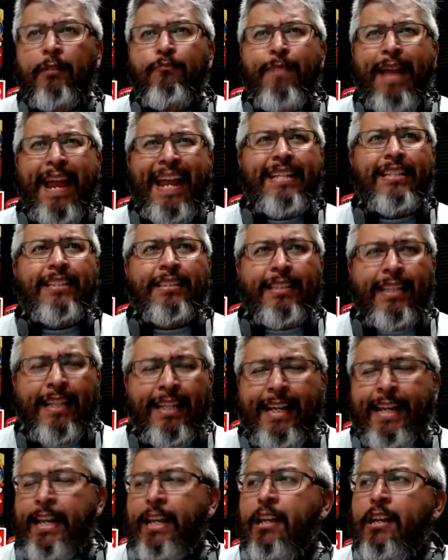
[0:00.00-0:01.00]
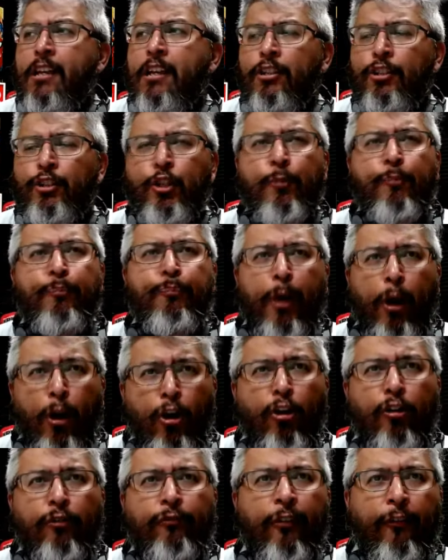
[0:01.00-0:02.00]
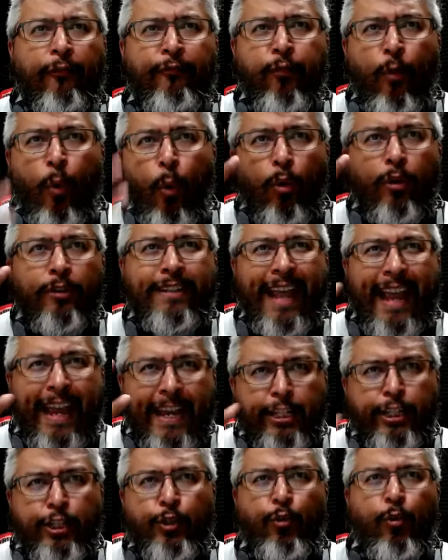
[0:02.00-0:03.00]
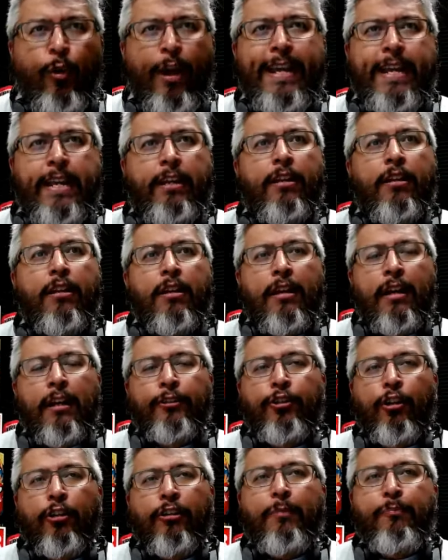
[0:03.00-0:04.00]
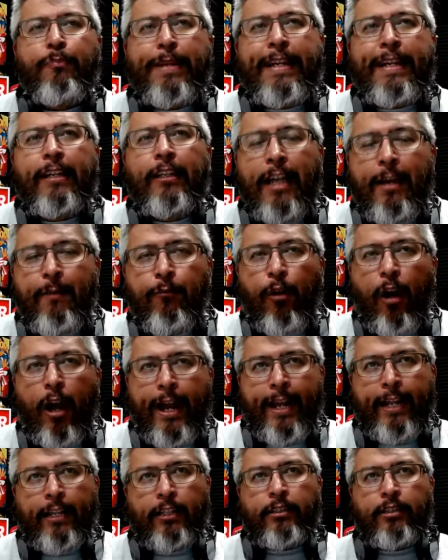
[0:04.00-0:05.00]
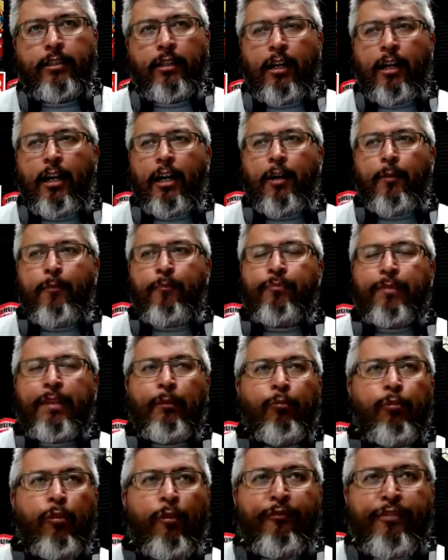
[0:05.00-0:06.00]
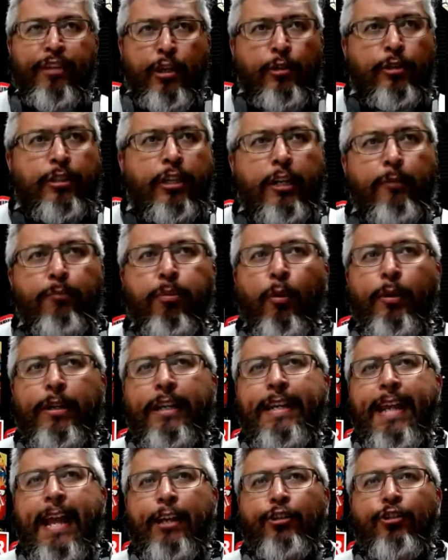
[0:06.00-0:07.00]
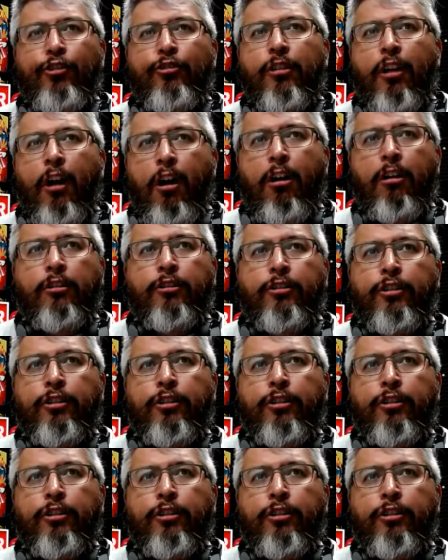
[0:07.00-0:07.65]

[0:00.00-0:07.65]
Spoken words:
main city to burn for 4 days straight during the BLM riots, refused to deploy the National Guard